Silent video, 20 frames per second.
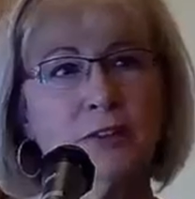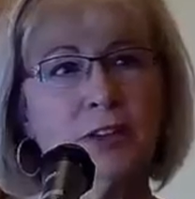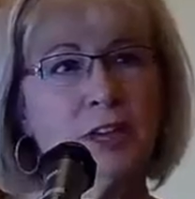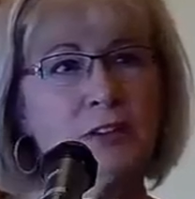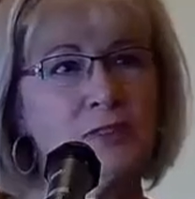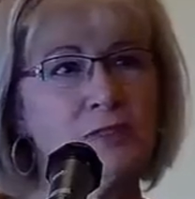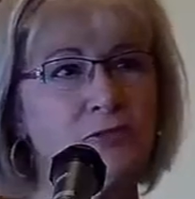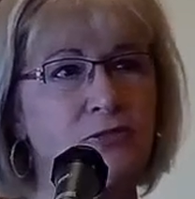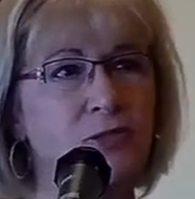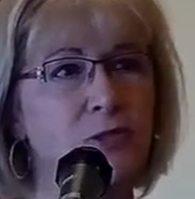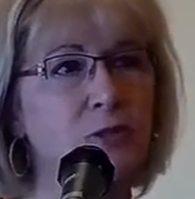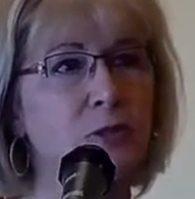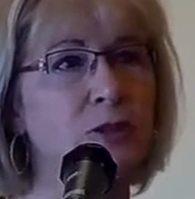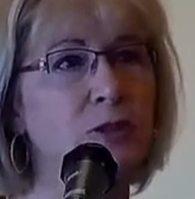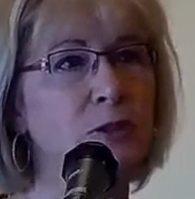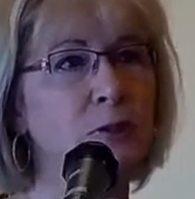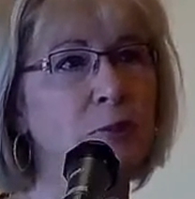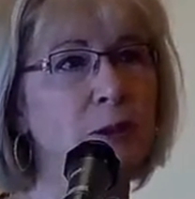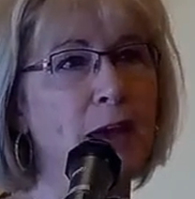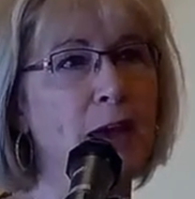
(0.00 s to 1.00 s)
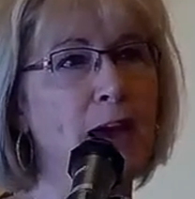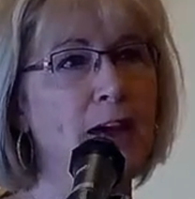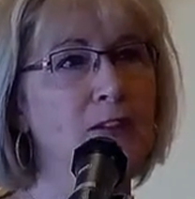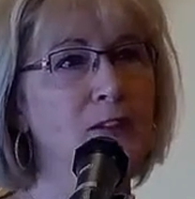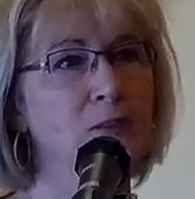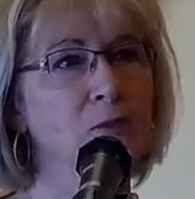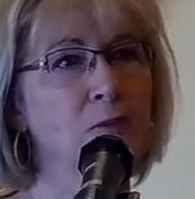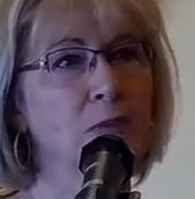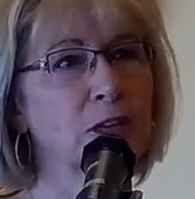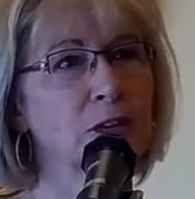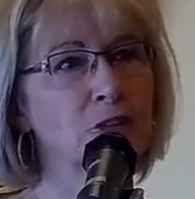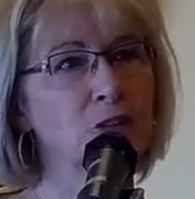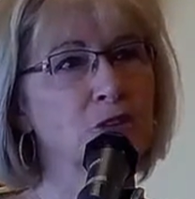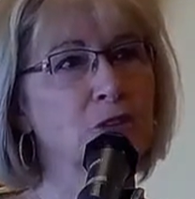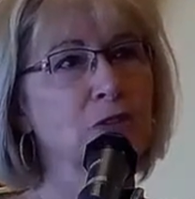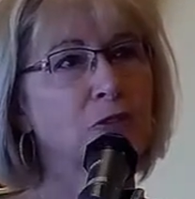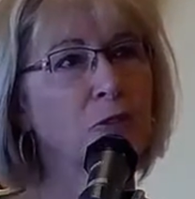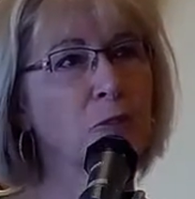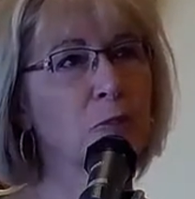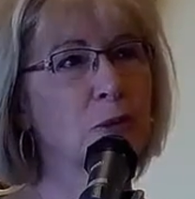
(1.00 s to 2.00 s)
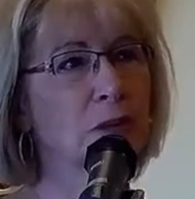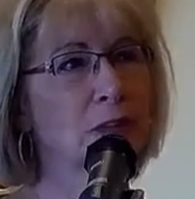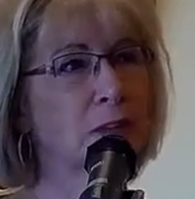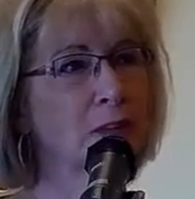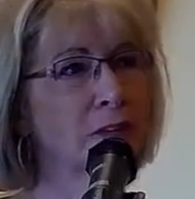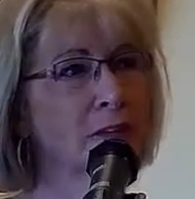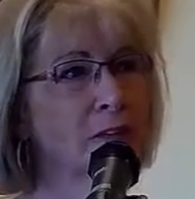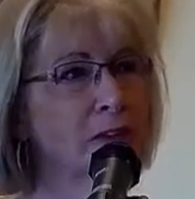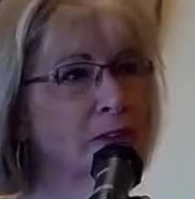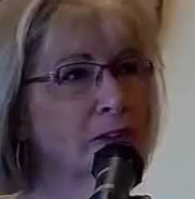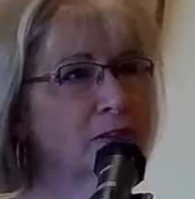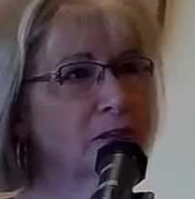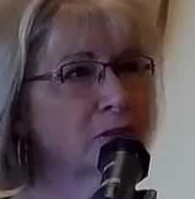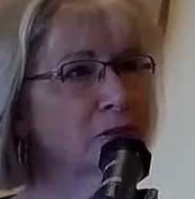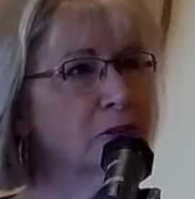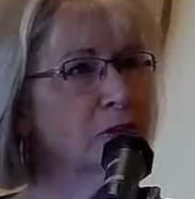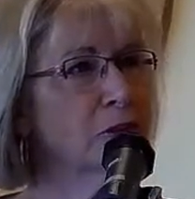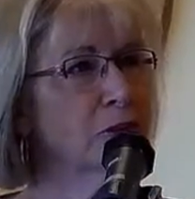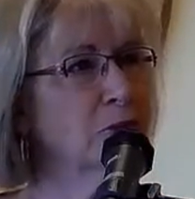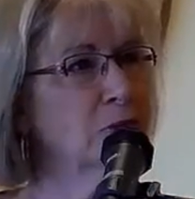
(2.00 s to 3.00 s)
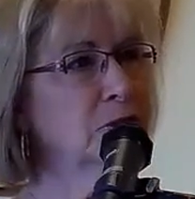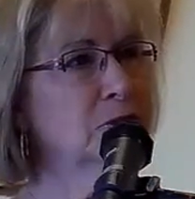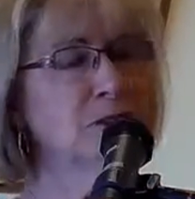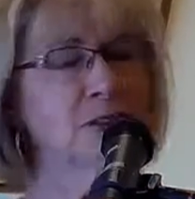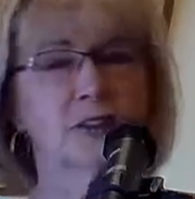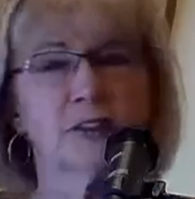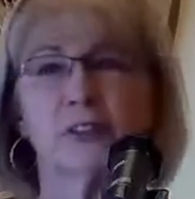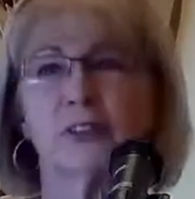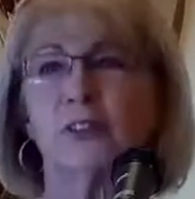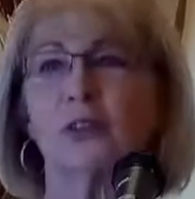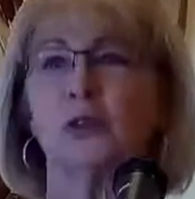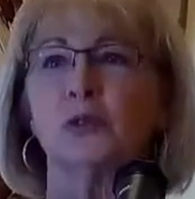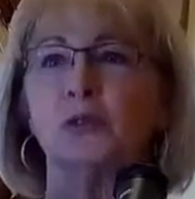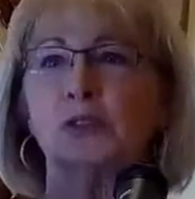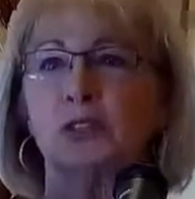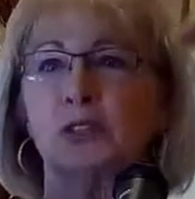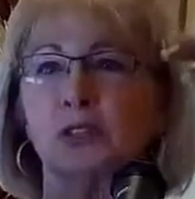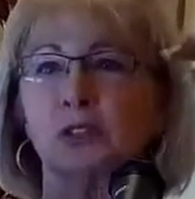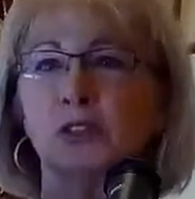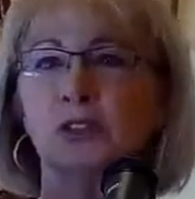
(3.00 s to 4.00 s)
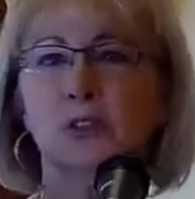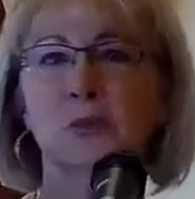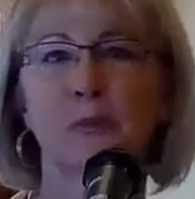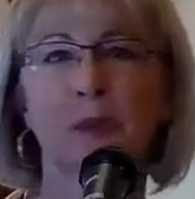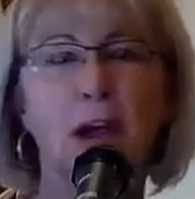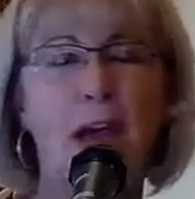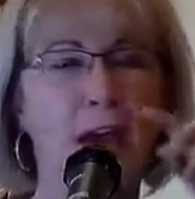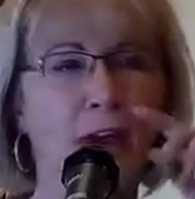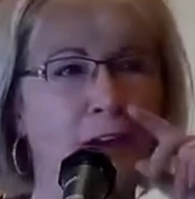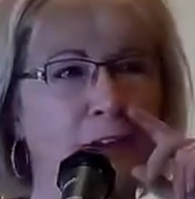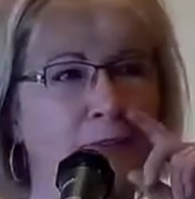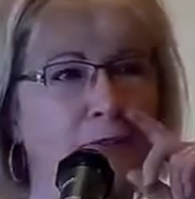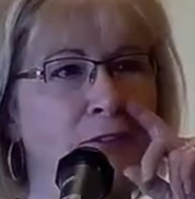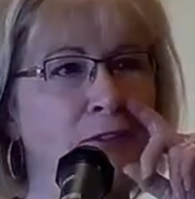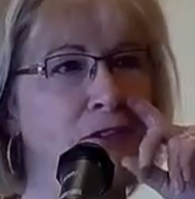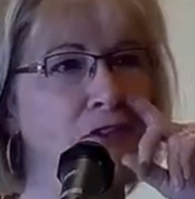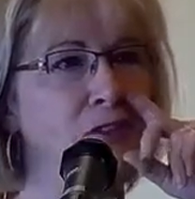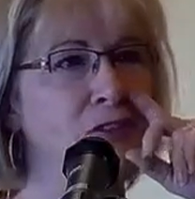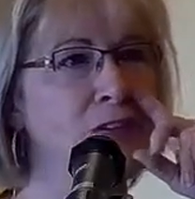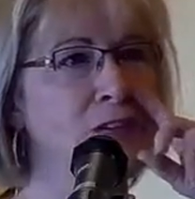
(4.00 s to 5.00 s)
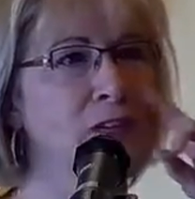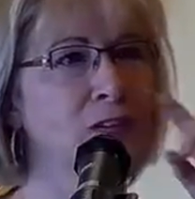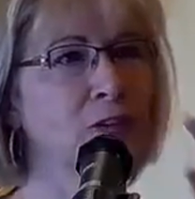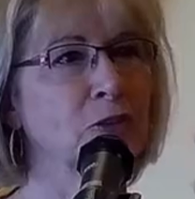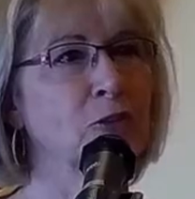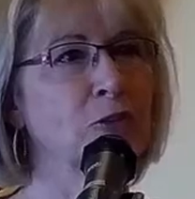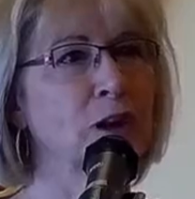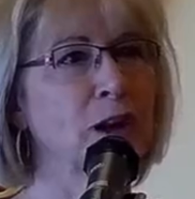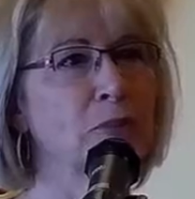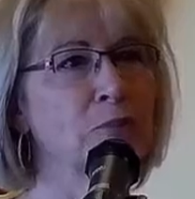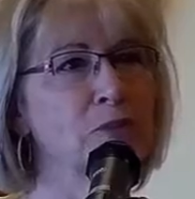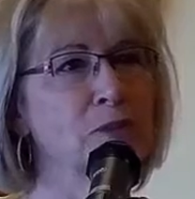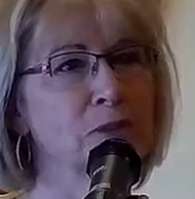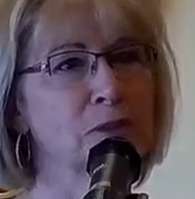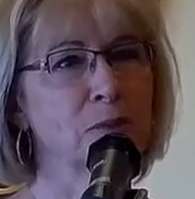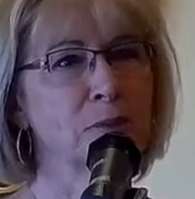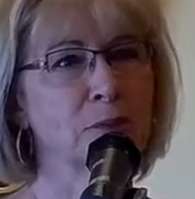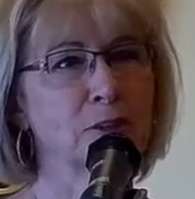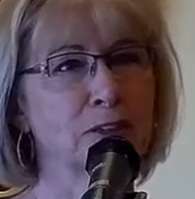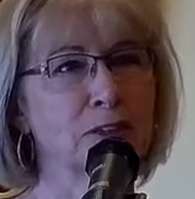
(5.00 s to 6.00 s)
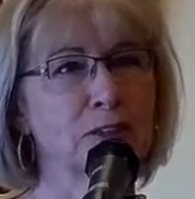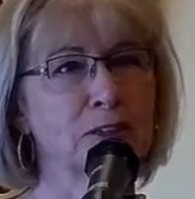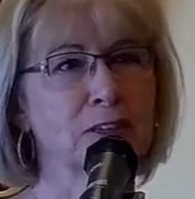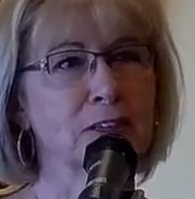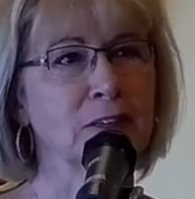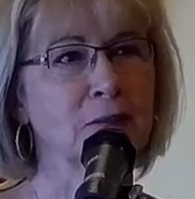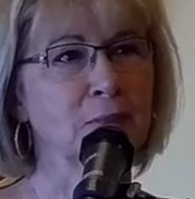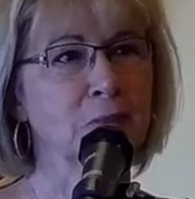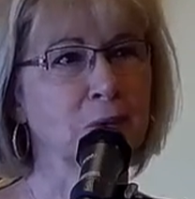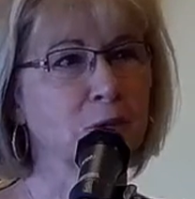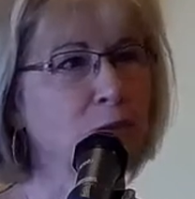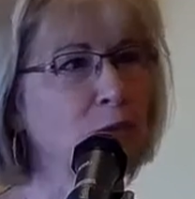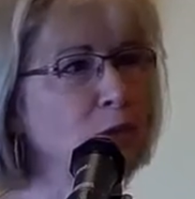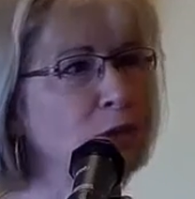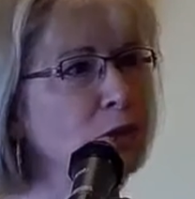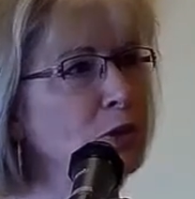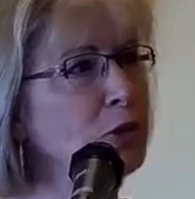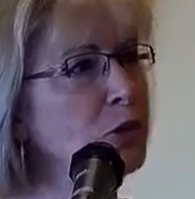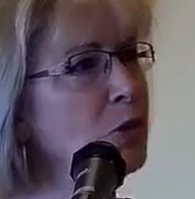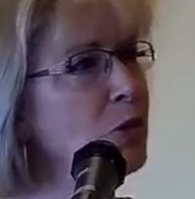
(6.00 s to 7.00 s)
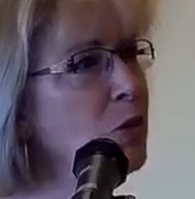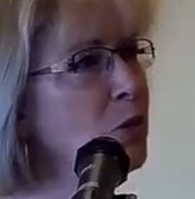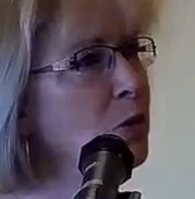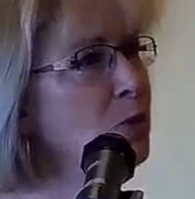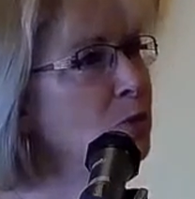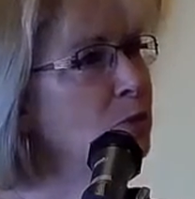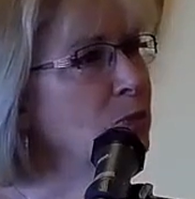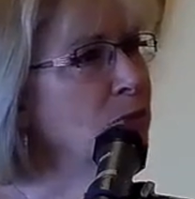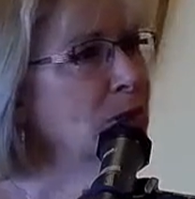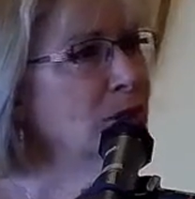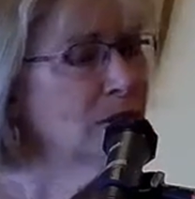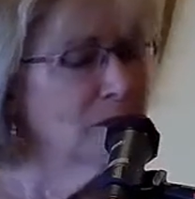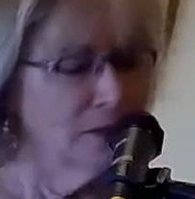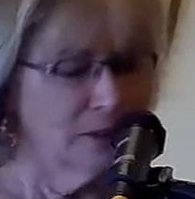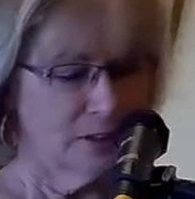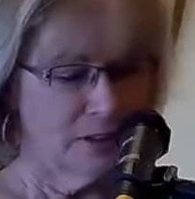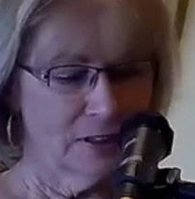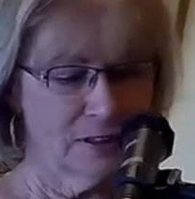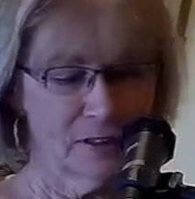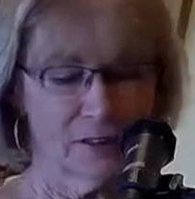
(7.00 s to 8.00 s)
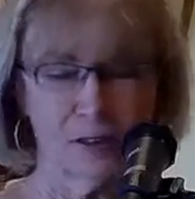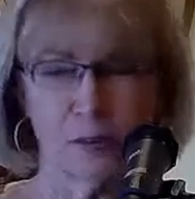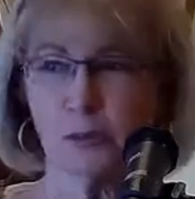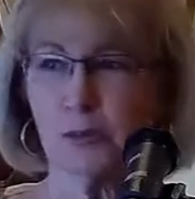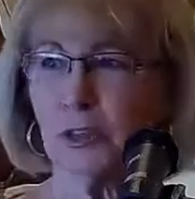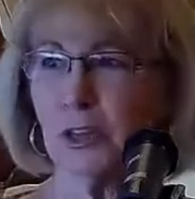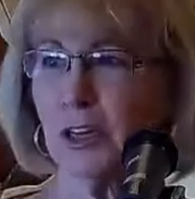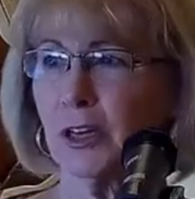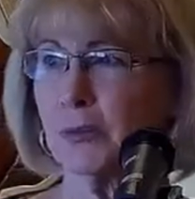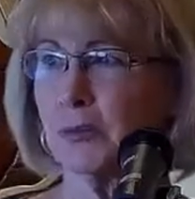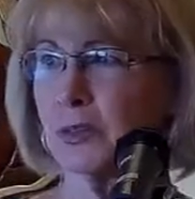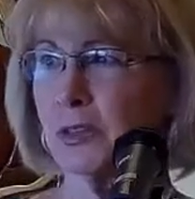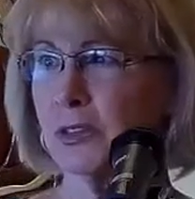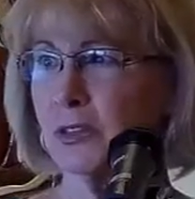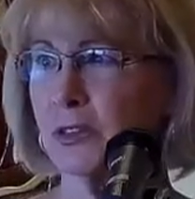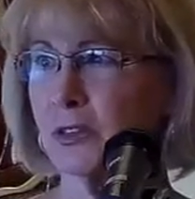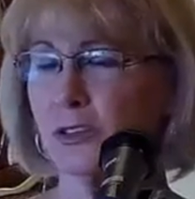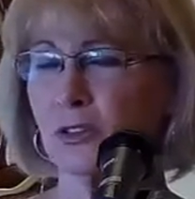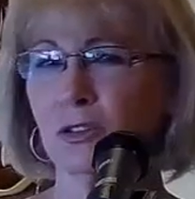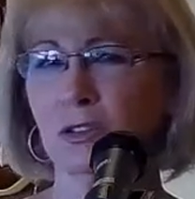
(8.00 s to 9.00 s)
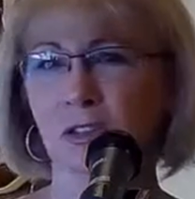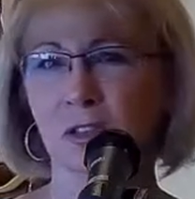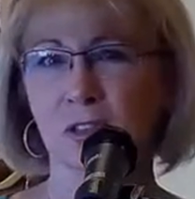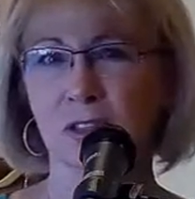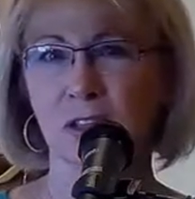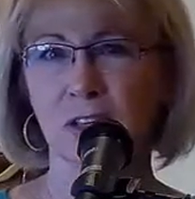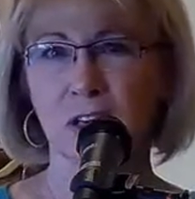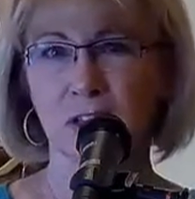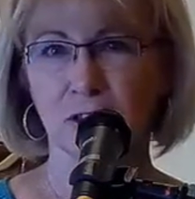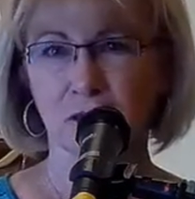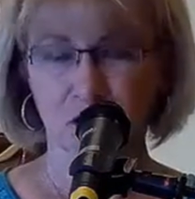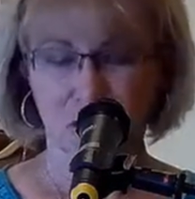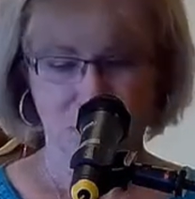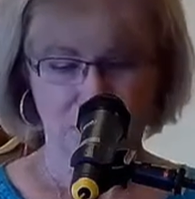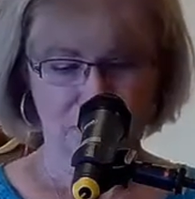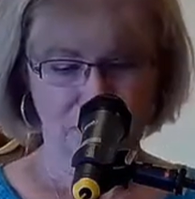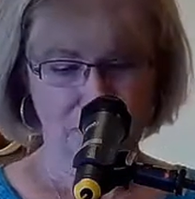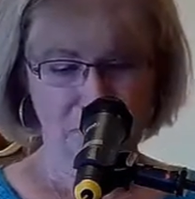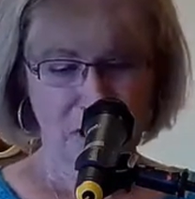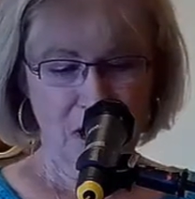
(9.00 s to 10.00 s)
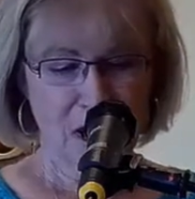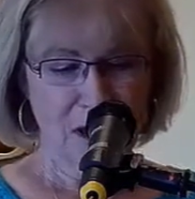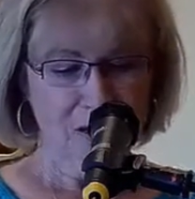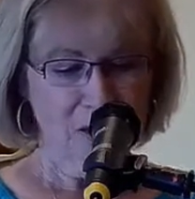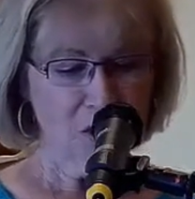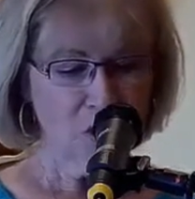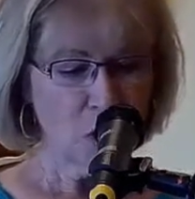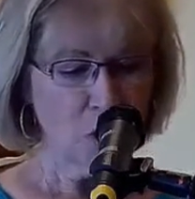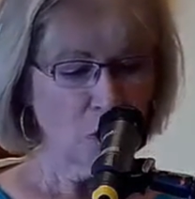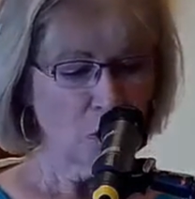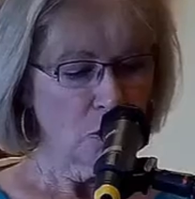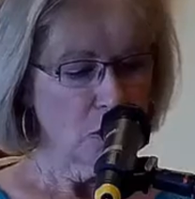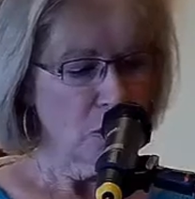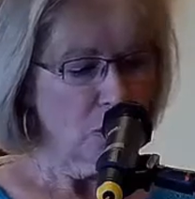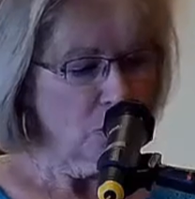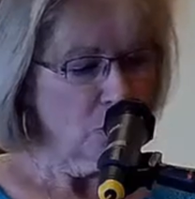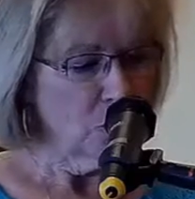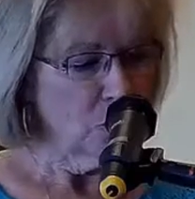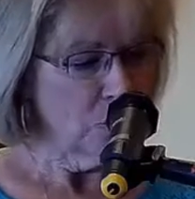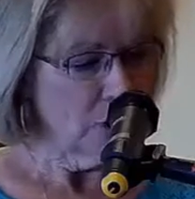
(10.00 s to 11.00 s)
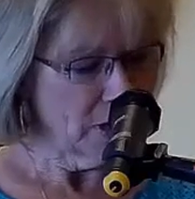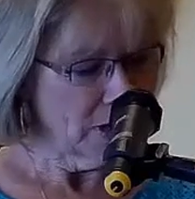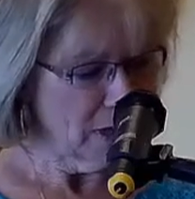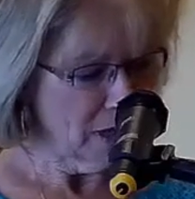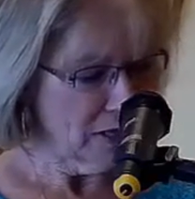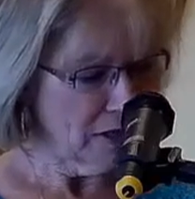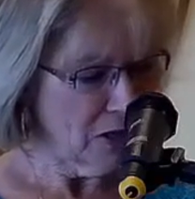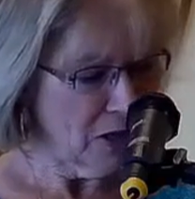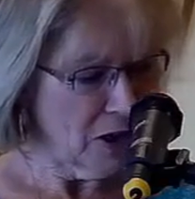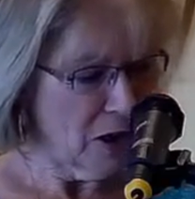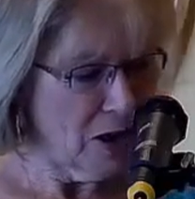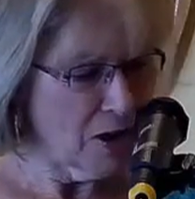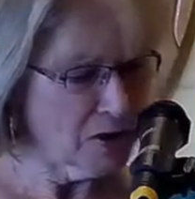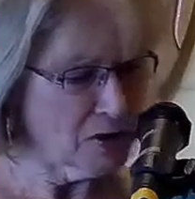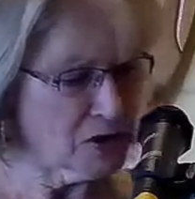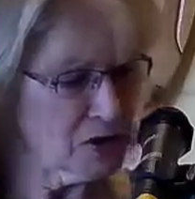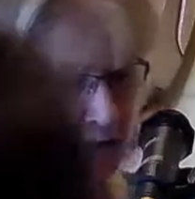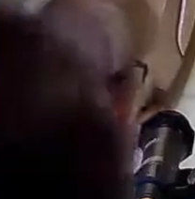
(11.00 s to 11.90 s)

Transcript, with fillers: lots of food in the back, so make sure everybody that's here goes into the back eventually and grabs something to eat before you go home sometimes as good as lunch. So we end our,